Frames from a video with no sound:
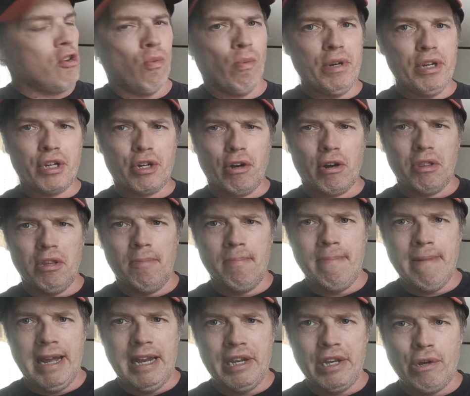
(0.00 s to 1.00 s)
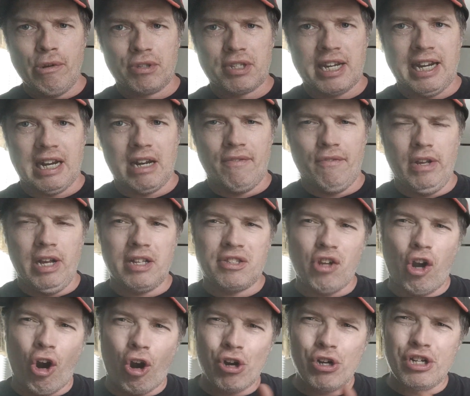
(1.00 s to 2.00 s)
when you go to the menu, it's
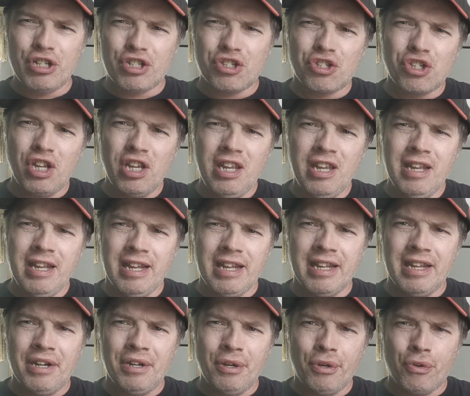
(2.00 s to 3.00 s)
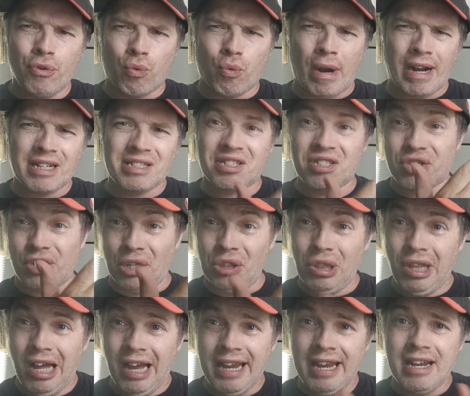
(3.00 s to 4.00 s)
hard to see in direct
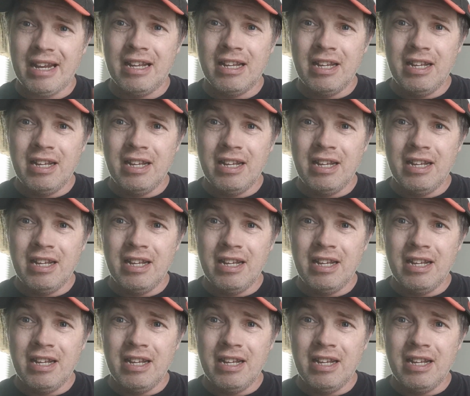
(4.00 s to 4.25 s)
sunlight